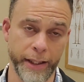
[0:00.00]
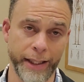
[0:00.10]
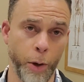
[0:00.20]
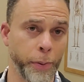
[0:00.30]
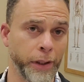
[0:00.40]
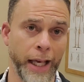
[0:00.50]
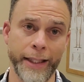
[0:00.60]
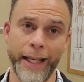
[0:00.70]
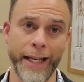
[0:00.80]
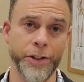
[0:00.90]
It can help a
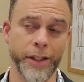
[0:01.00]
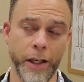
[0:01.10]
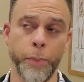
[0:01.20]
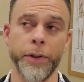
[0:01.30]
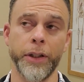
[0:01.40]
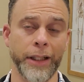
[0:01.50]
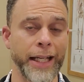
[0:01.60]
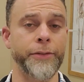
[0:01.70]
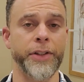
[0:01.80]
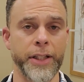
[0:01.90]
lot. They actually help with a
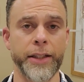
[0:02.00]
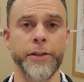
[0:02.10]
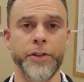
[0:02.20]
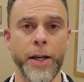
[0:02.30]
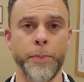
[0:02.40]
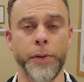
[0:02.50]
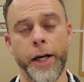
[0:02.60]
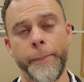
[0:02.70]
lot of addictive type